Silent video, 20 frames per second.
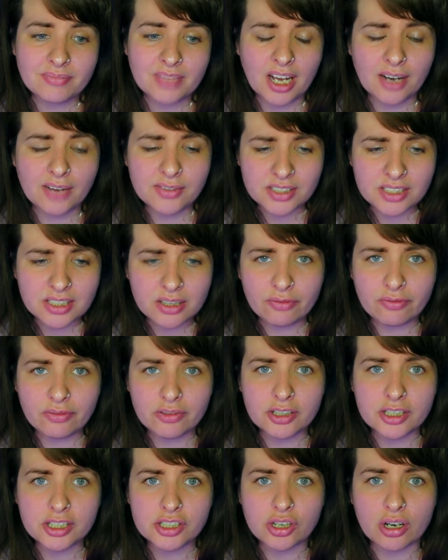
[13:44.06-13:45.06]
I've seen the
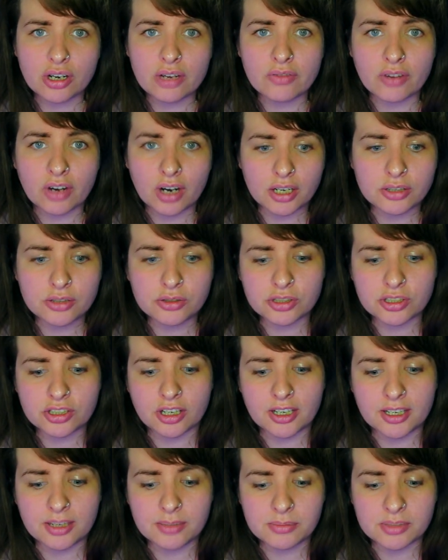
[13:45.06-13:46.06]
footage over a hundred
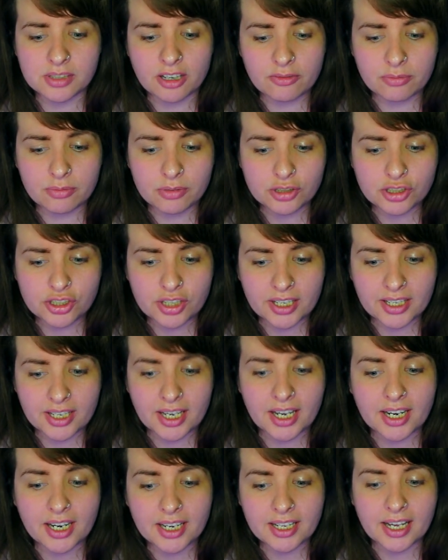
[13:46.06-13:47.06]
times. I've watched it
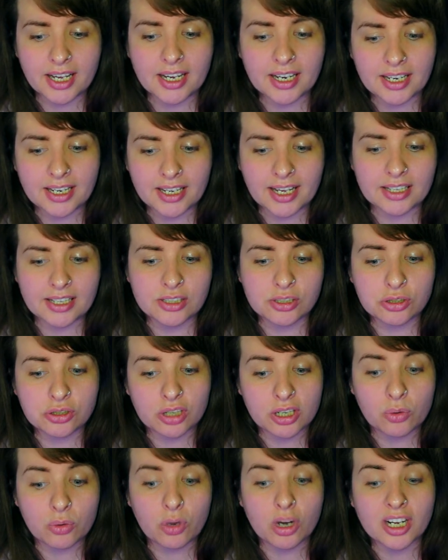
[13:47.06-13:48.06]
again and again and again to
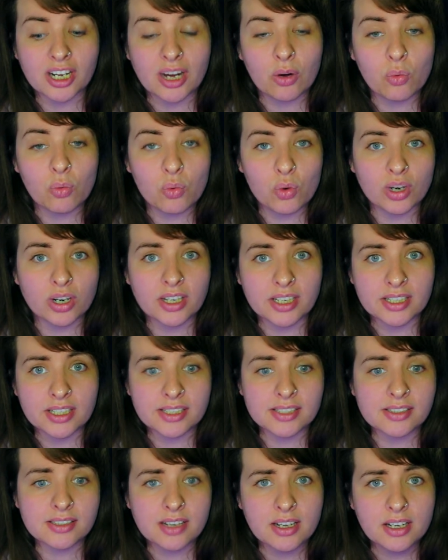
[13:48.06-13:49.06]
try to work out what it
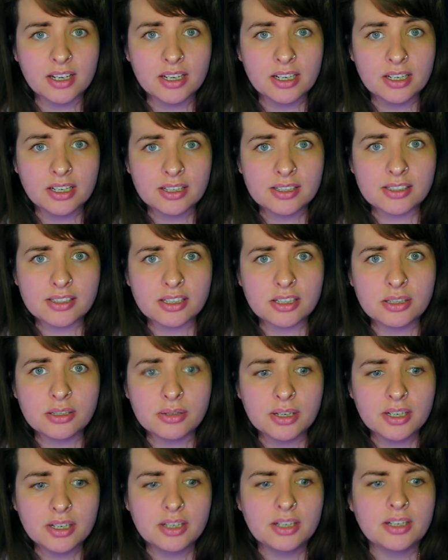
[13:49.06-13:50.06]
is.
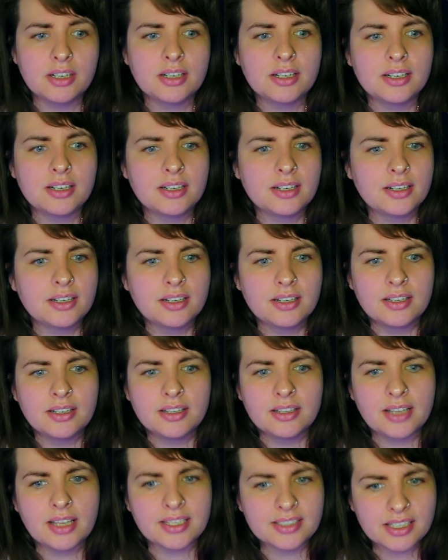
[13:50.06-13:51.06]
So
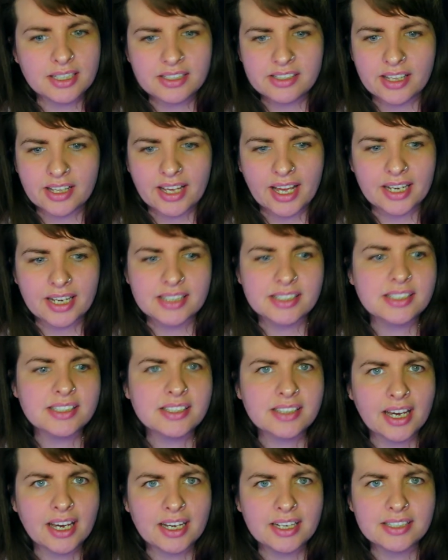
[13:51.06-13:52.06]
Let's get to that case.
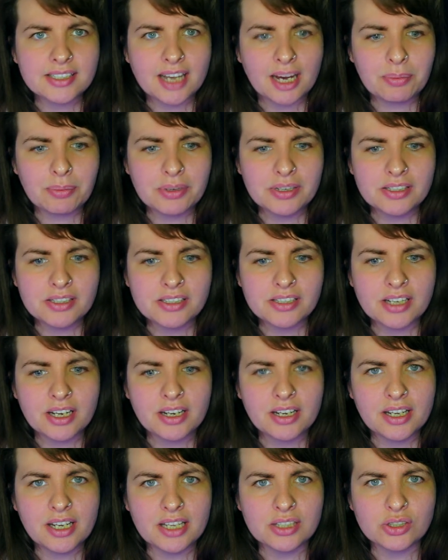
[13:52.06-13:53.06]
This case happened
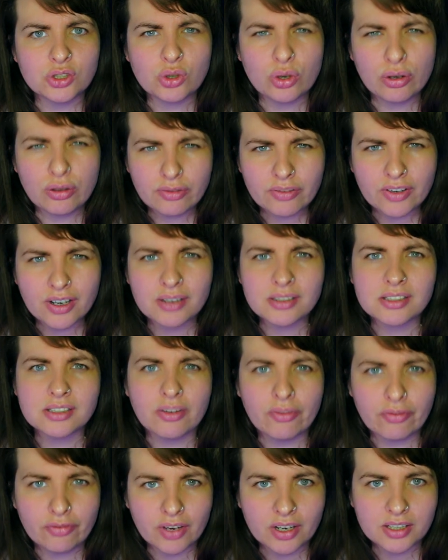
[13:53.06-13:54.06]
in
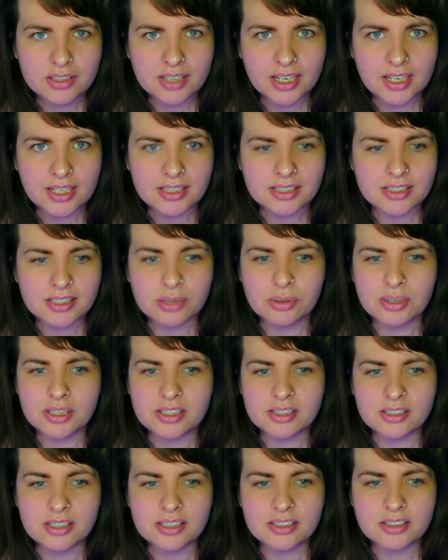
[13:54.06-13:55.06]
2013, so
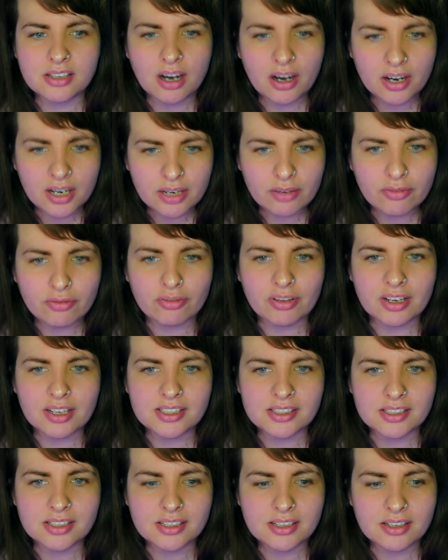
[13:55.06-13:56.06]
it's it's kind of
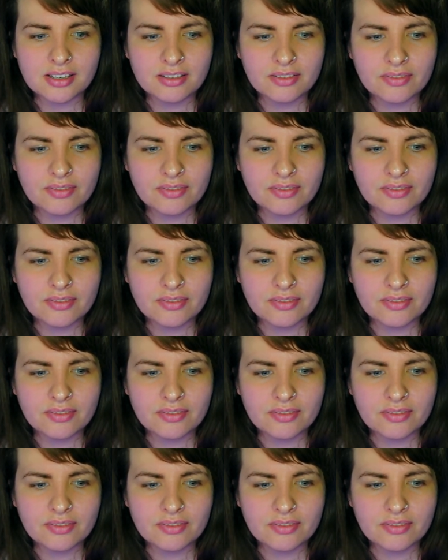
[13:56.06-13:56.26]
recent,